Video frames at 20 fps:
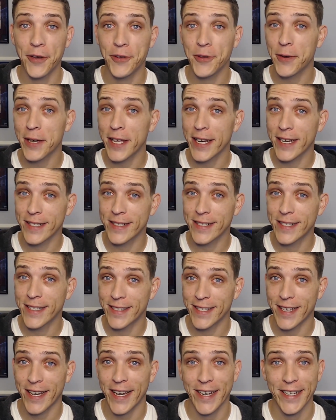you can
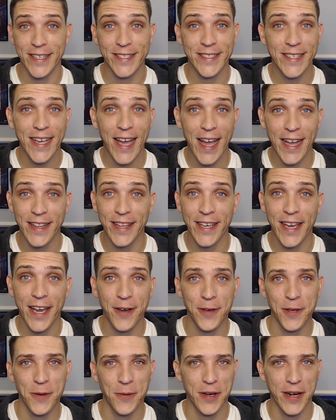decide exactly
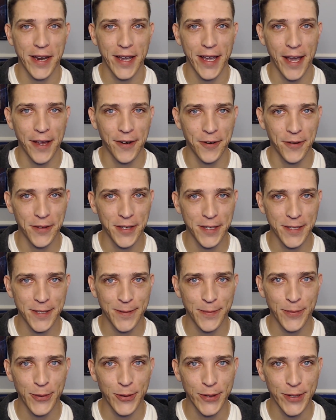how you want to handle these
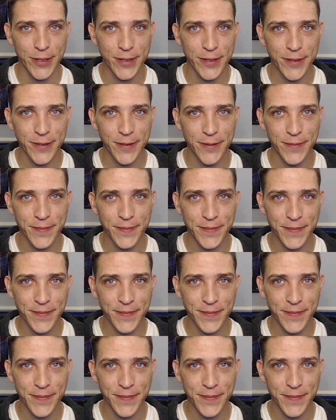spores.